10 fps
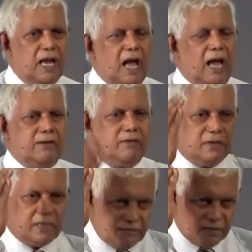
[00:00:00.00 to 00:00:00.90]
And
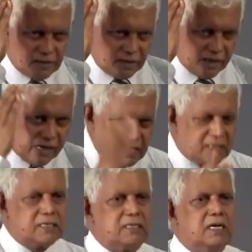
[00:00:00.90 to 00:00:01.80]
with
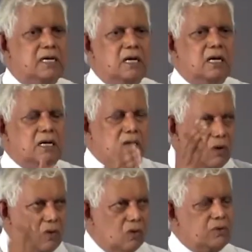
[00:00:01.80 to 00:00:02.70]
His
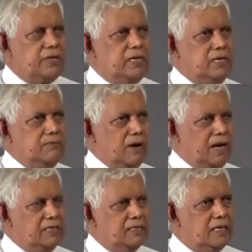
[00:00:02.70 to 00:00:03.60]
glory in
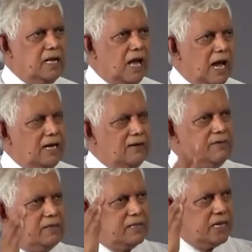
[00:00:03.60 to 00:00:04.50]
mind, and
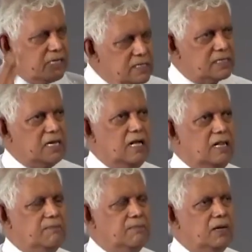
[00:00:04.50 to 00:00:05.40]
with His
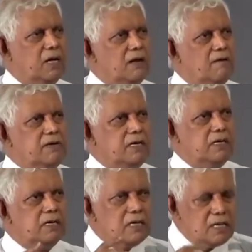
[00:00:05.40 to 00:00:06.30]
help,
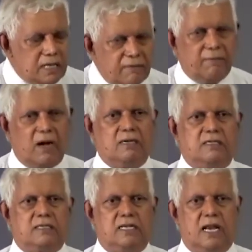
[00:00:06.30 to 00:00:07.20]
we live our
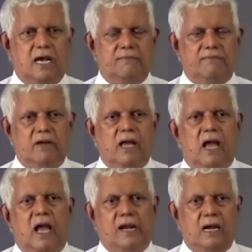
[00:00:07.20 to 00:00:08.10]
earthly life,
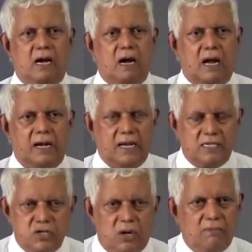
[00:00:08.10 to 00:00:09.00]
and our
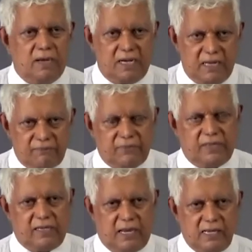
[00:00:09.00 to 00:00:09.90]
job and
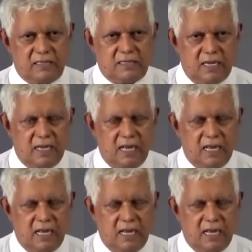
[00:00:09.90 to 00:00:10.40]
everything else,